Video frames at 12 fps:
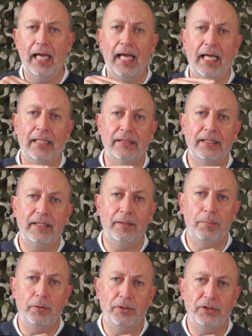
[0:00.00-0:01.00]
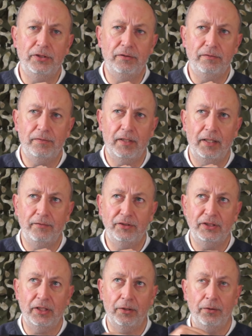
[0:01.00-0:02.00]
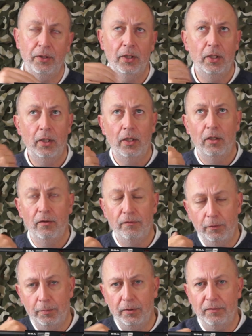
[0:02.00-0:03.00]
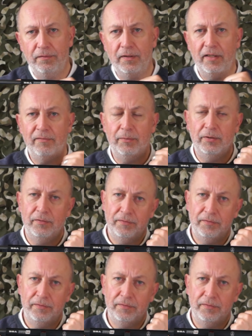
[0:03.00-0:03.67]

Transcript: and the .25, so 4.5mm,